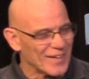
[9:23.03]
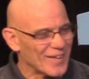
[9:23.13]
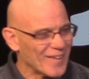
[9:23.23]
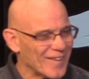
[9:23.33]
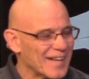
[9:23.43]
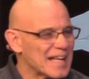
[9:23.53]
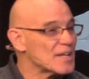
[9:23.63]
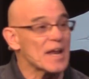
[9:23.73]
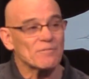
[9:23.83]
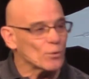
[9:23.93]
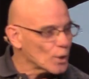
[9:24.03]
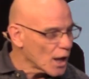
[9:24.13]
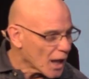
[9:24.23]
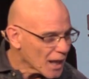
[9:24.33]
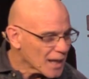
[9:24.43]
you know, never
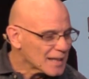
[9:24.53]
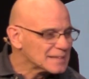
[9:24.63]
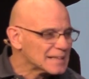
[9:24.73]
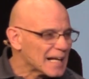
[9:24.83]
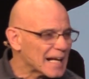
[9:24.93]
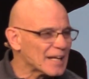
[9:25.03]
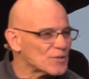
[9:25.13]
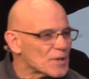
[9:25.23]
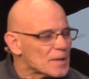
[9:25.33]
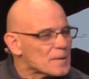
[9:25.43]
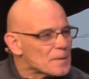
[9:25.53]
will. And